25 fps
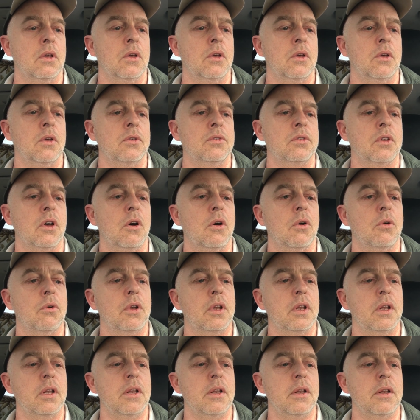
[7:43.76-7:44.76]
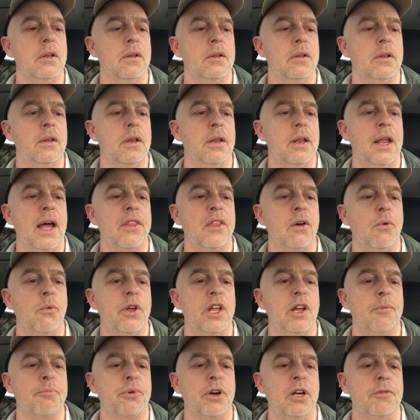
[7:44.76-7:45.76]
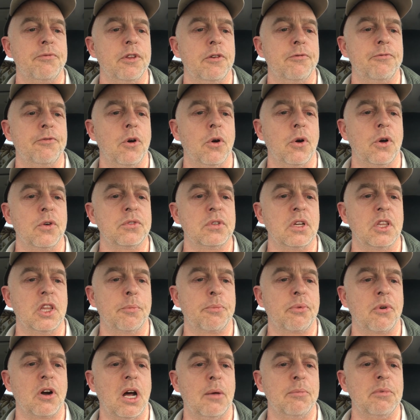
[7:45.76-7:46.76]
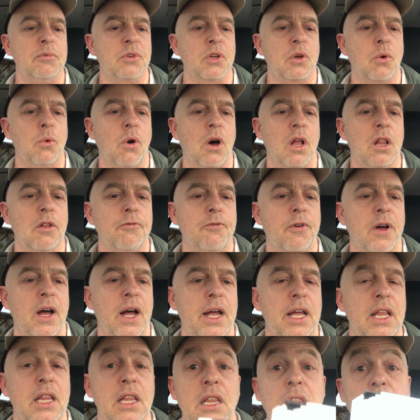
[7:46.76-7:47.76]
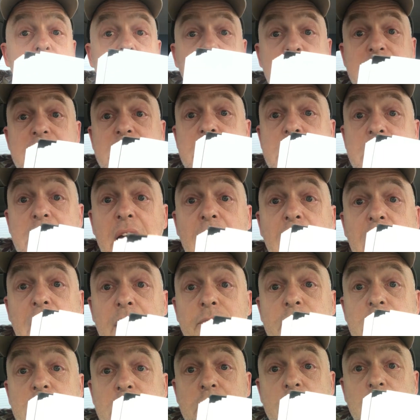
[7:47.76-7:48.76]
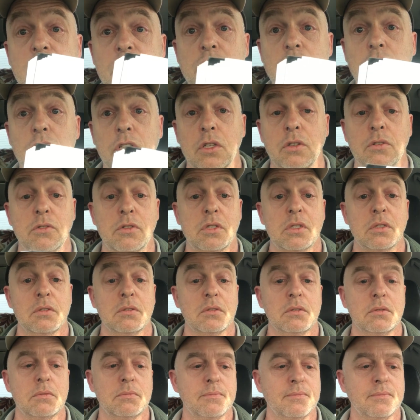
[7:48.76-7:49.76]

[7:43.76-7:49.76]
So now that we have briefly focused on the problem to qualify, let's dive into the solutions.